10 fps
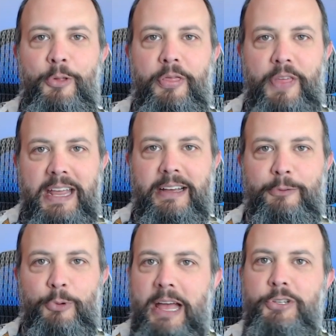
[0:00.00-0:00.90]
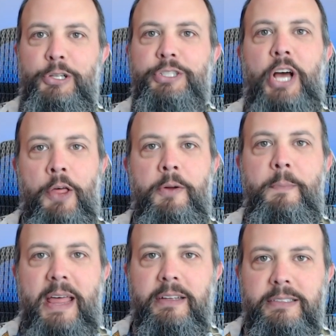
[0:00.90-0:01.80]
theta, we have to look to other
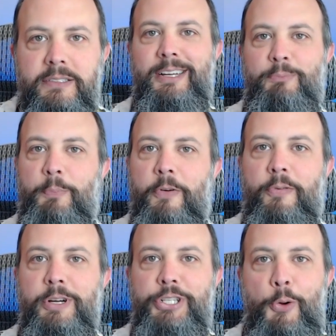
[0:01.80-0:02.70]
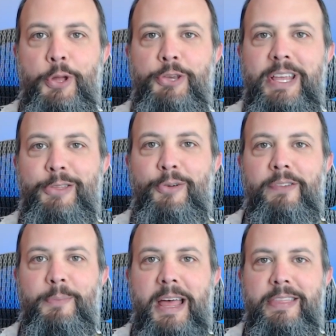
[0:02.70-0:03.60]
methods. But before showing you either of
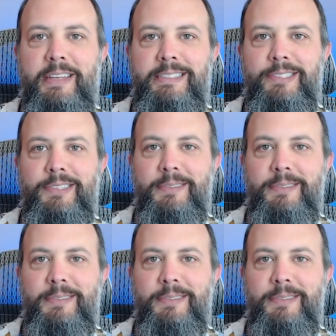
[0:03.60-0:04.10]
the methods,